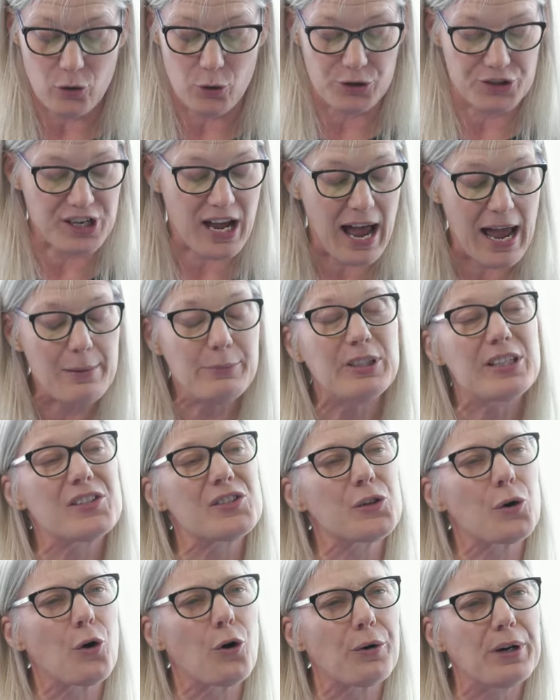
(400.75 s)
or
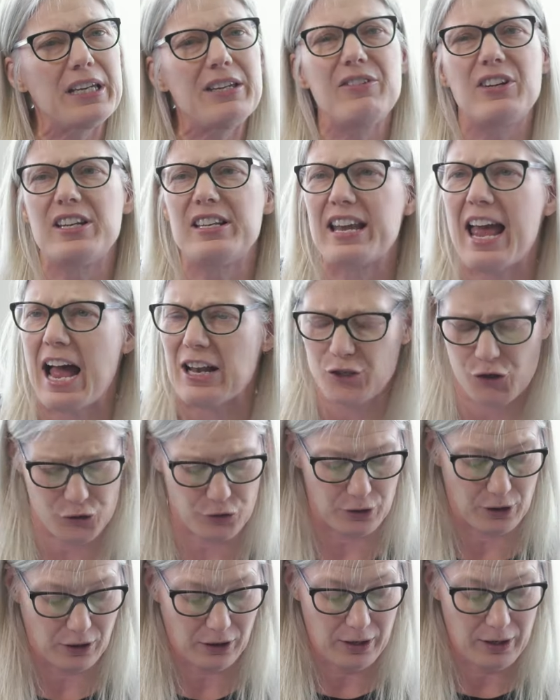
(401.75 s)
timeless or even
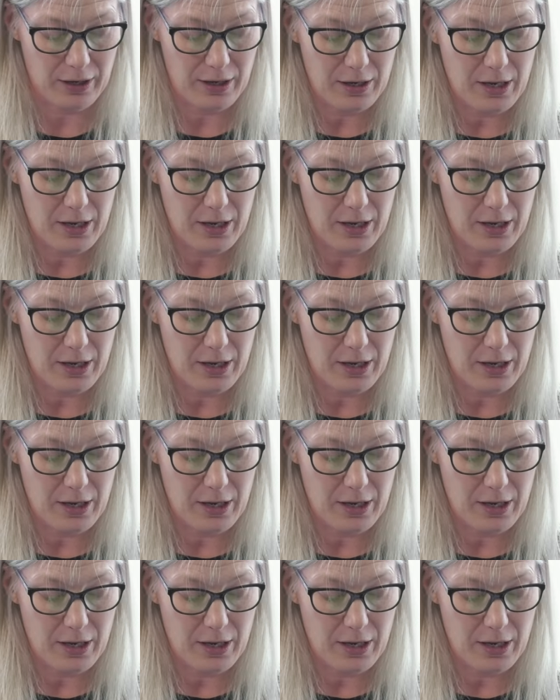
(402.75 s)
natural,